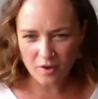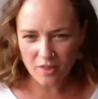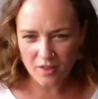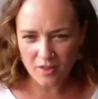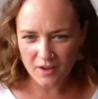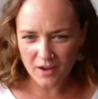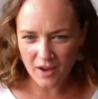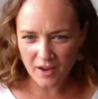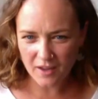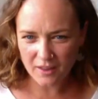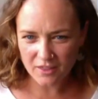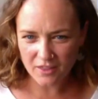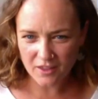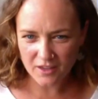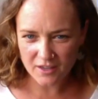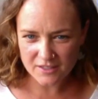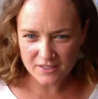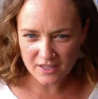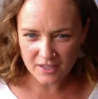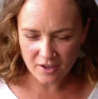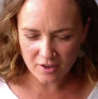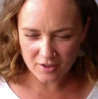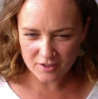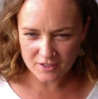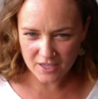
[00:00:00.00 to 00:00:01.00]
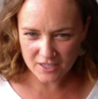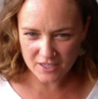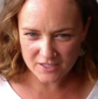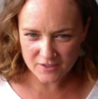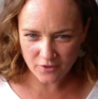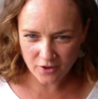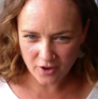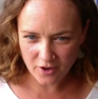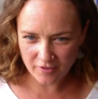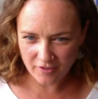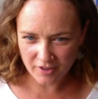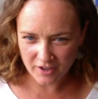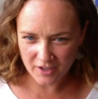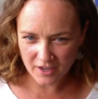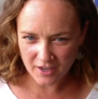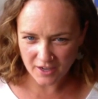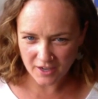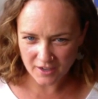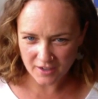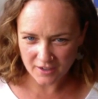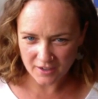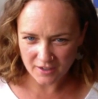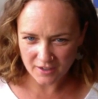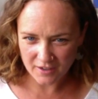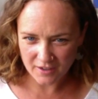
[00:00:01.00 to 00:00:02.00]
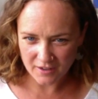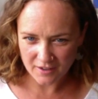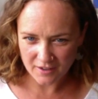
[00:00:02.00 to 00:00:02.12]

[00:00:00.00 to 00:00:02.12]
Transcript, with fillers: are the nine things that y'all test for every day?